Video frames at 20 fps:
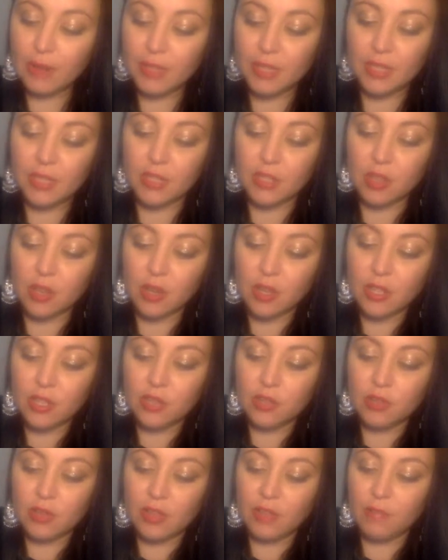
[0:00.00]
and as long as you
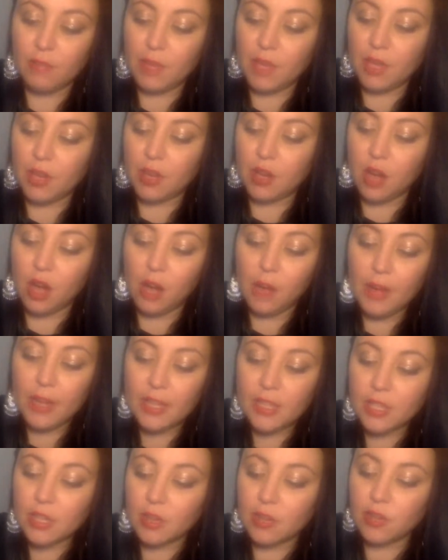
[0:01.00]
leave me a
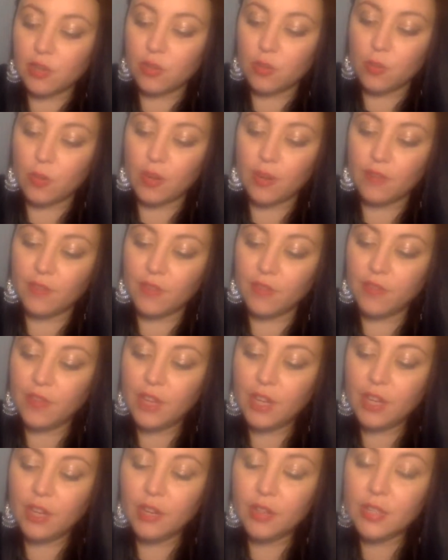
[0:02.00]
comment under one of the
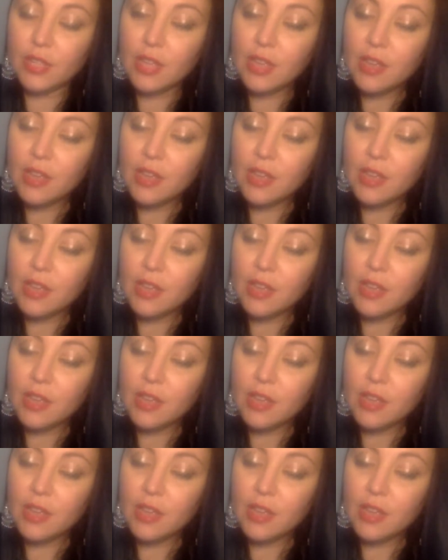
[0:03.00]
videos,